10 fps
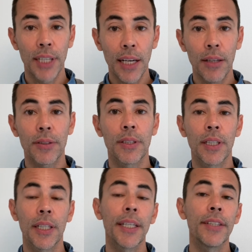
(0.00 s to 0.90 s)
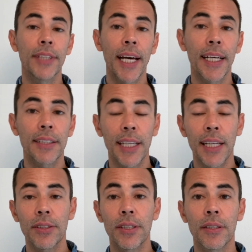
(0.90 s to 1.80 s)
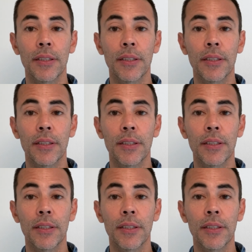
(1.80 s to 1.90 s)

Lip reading: out his dad has cancer.